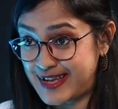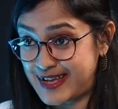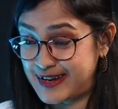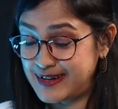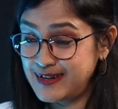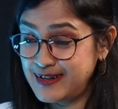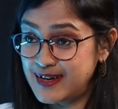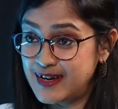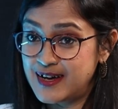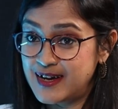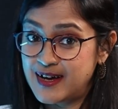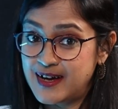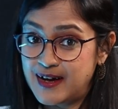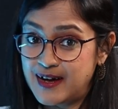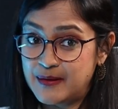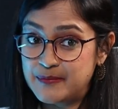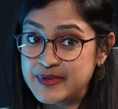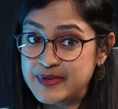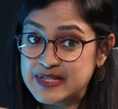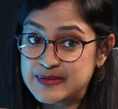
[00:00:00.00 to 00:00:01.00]
then,
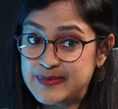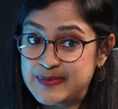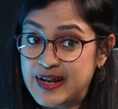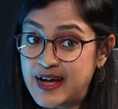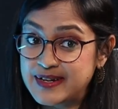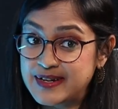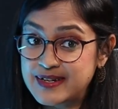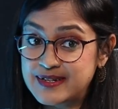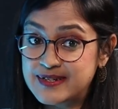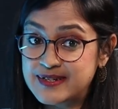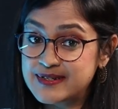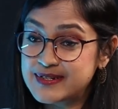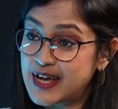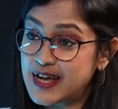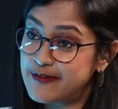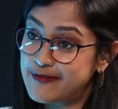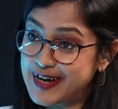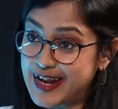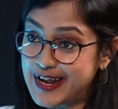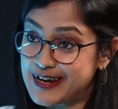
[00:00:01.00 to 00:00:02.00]
BITS Pilani didn't
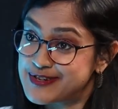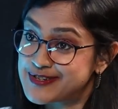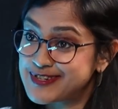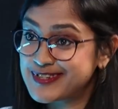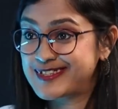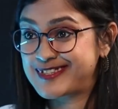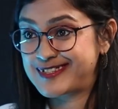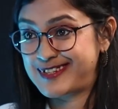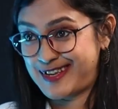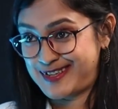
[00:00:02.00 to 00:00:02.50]
have an entrance